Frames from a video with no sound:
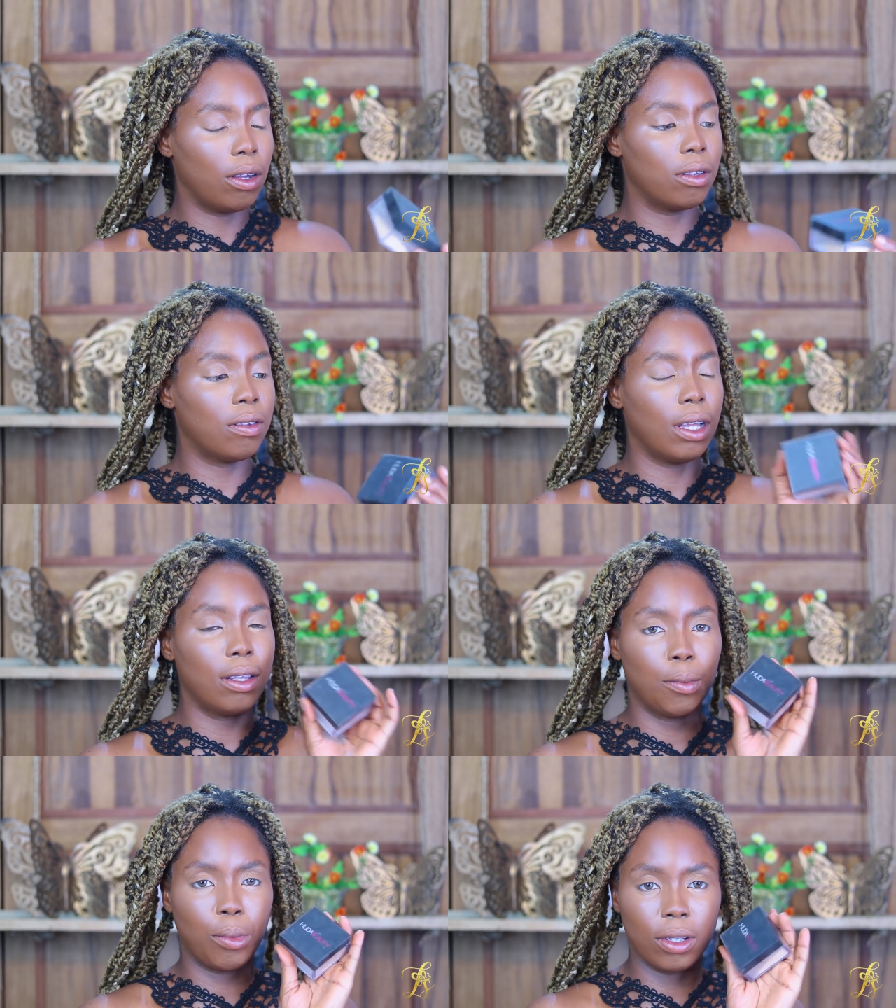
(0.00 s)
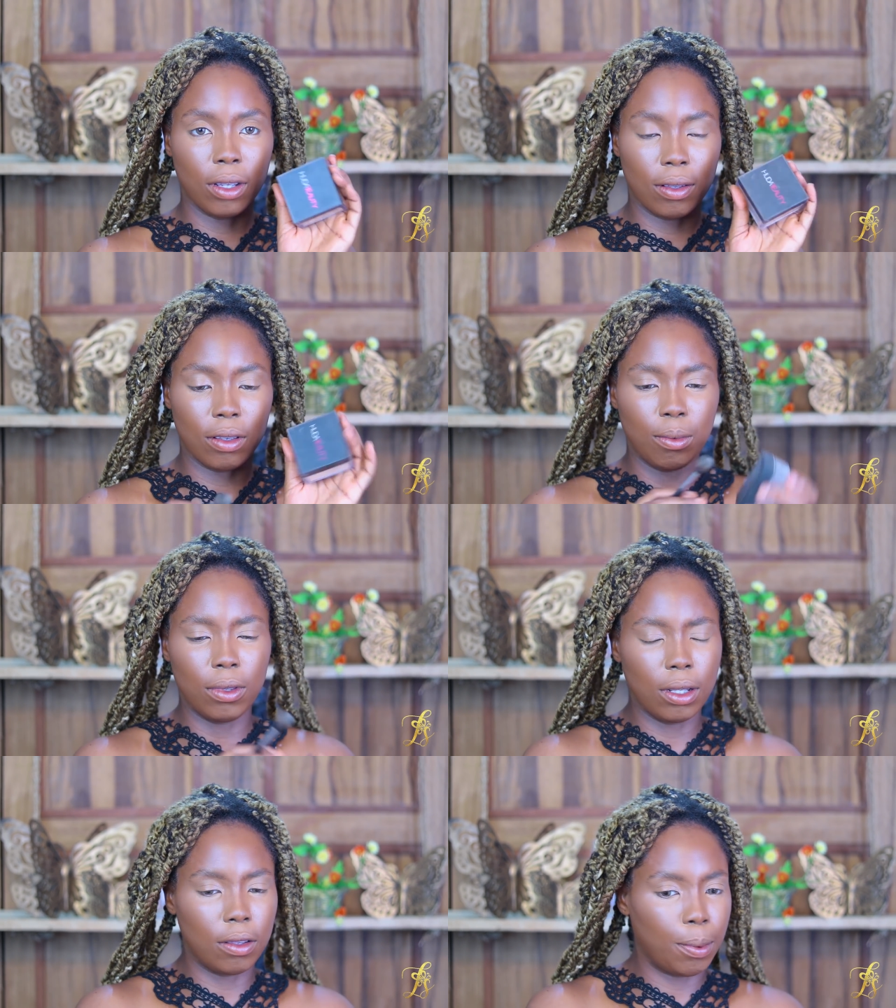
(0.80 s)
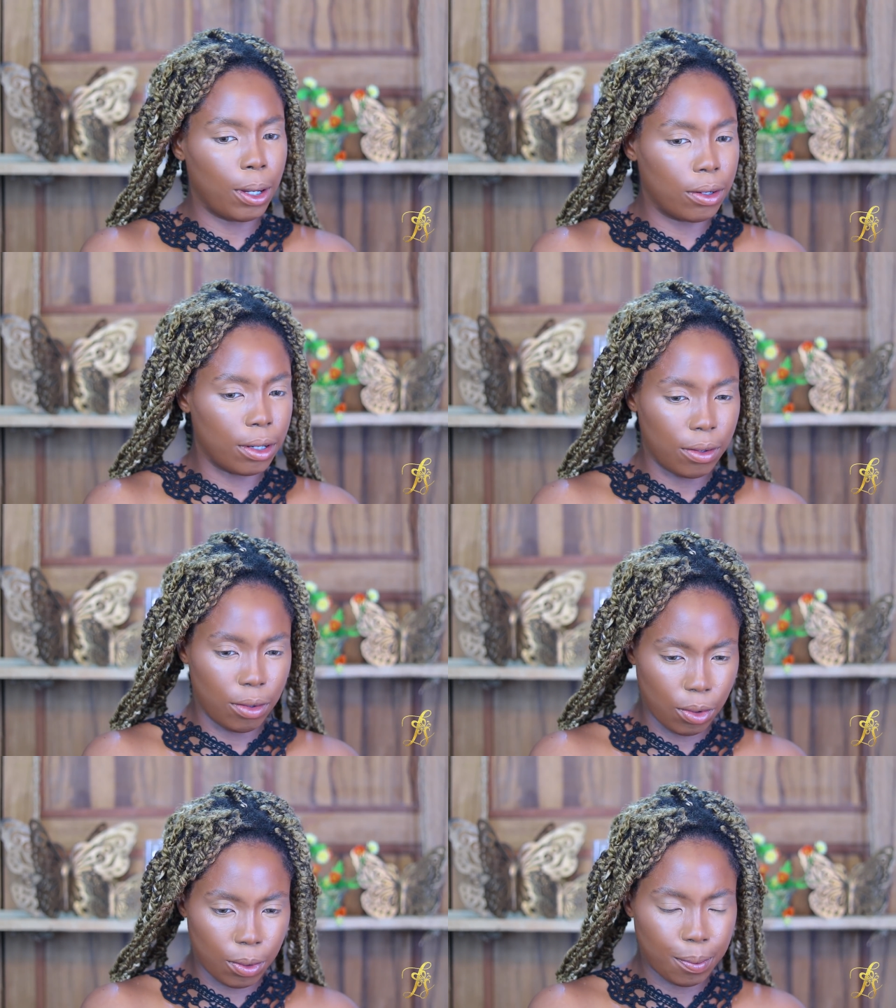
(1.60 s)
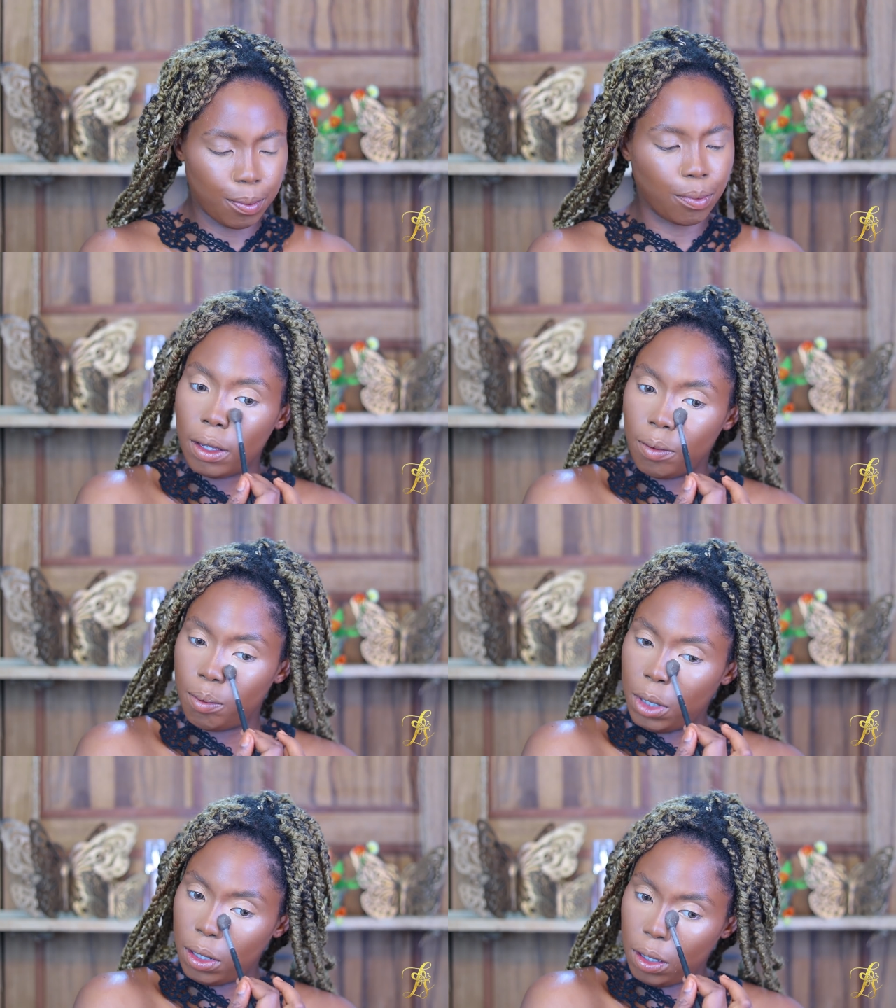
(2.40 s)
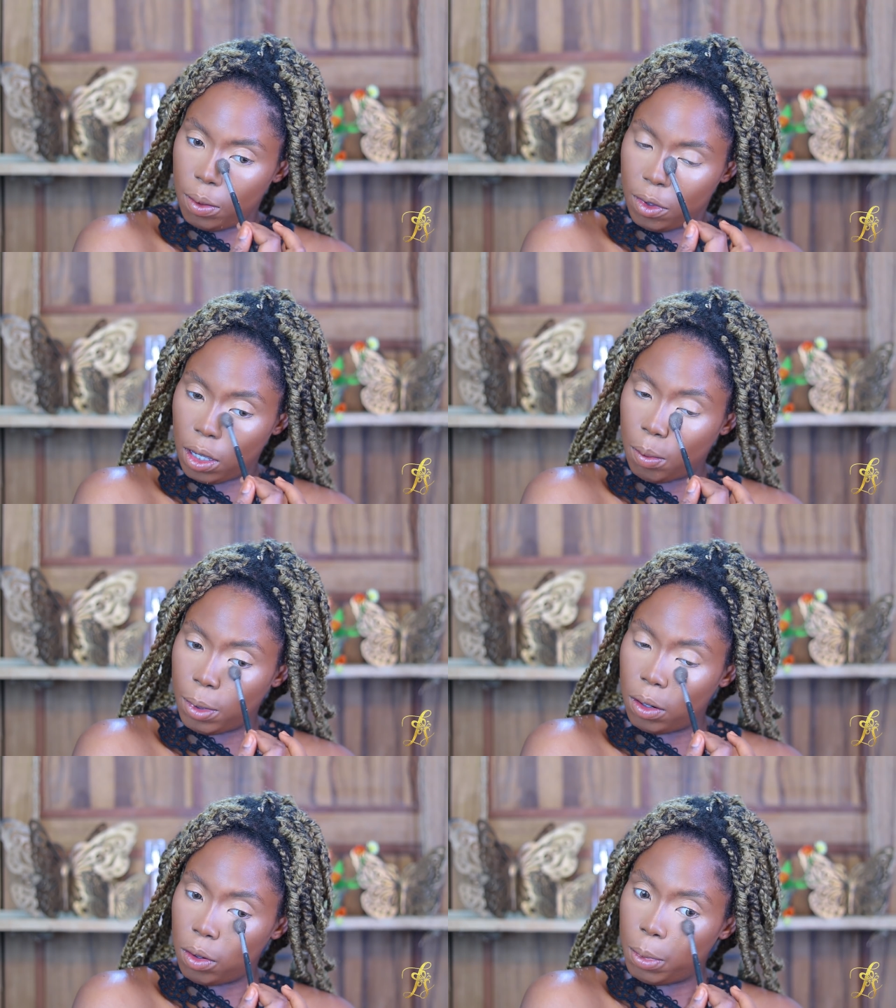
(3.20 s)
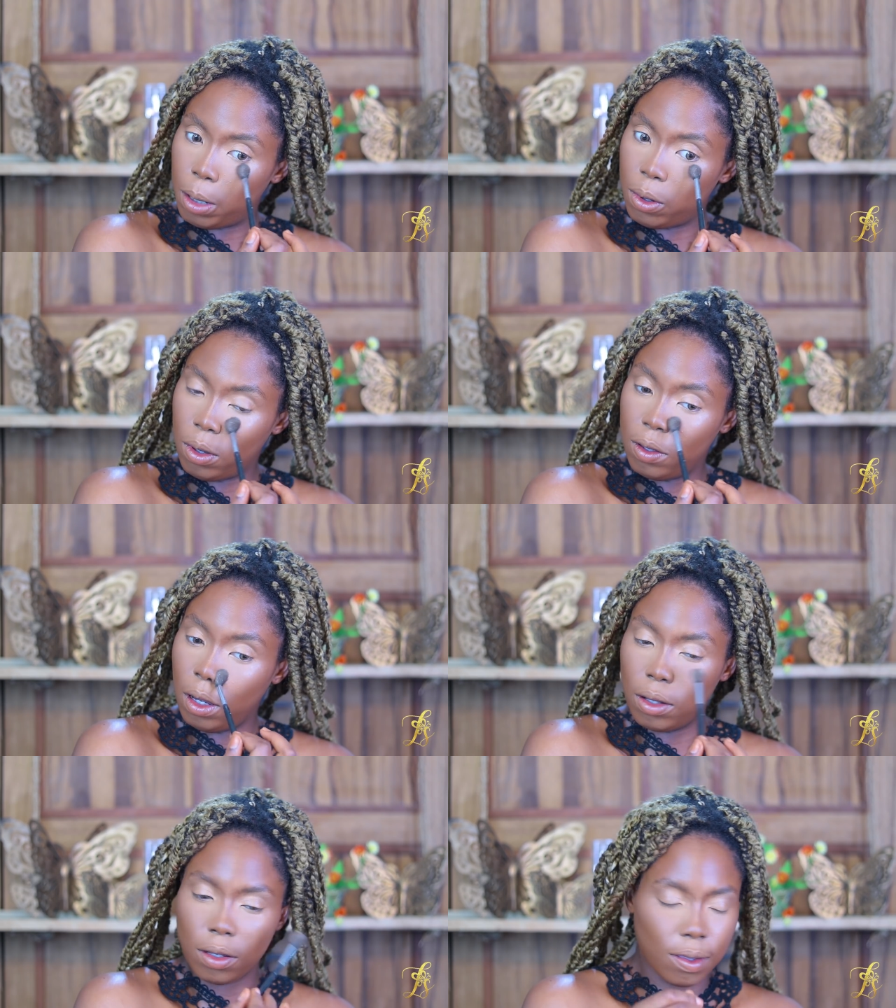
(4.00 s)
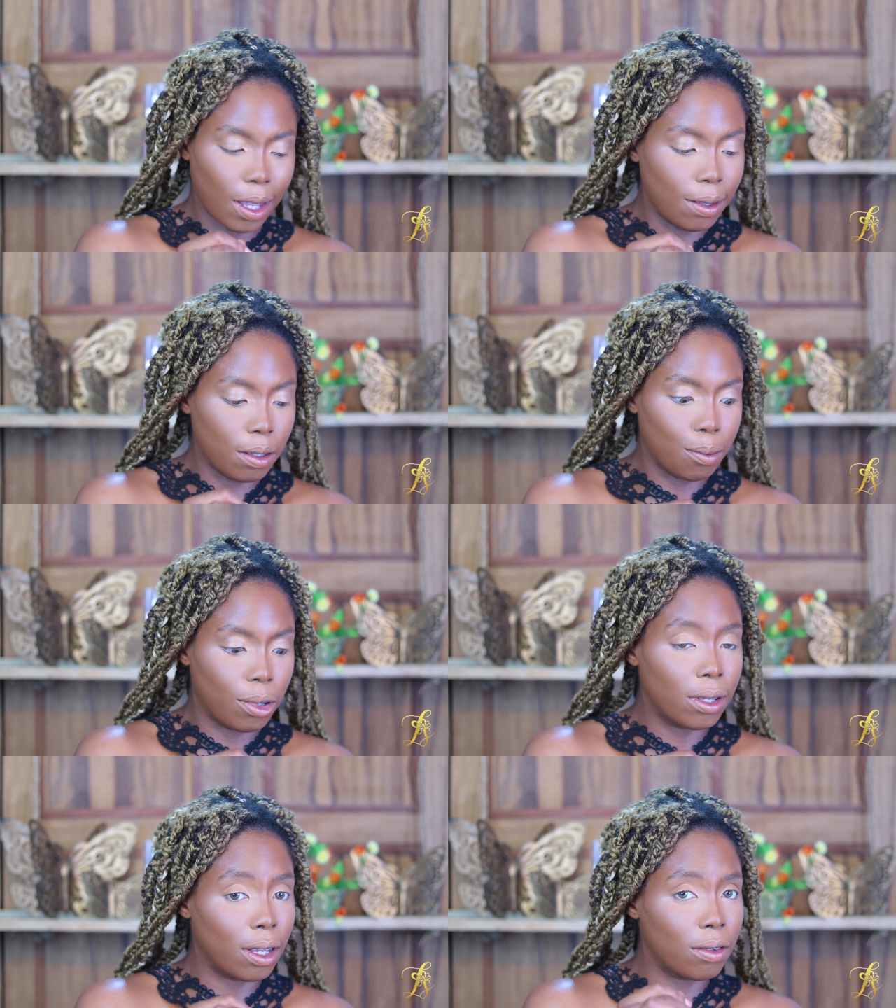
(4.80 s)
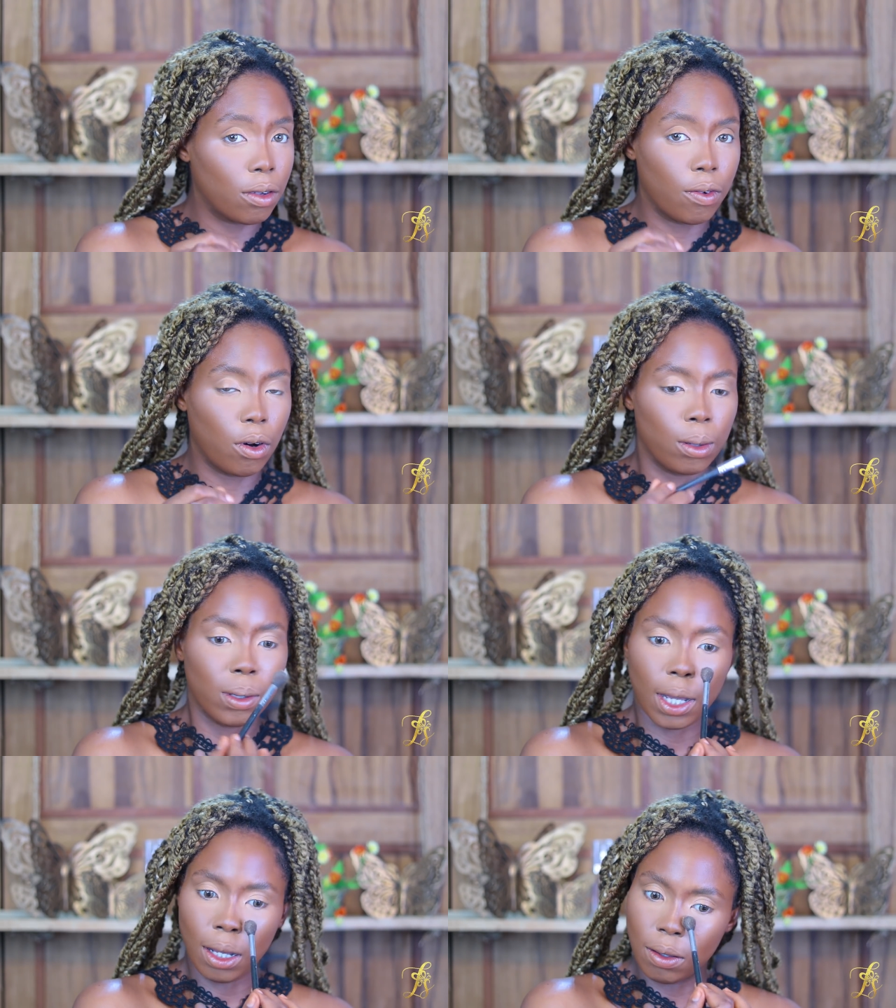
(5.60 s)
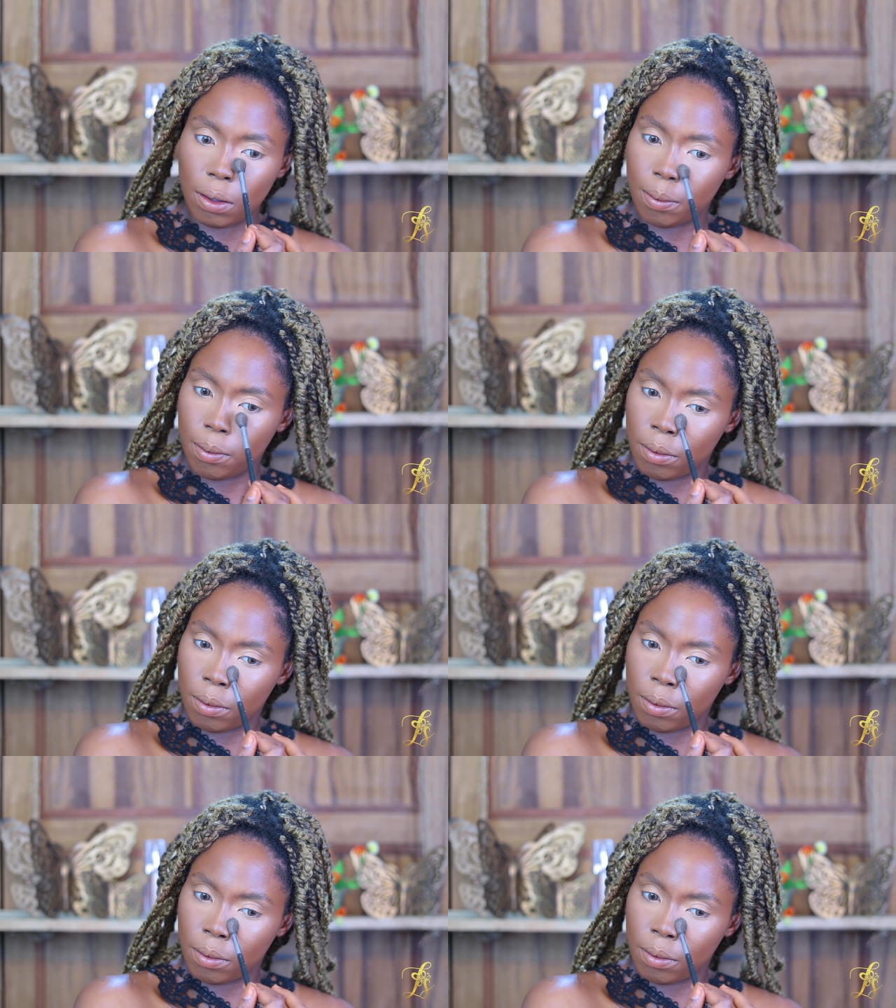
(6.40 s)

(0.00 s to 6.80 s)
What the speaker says: I understand the importance. I'm using this powder, so I made him take my number because I understand the importance of contact.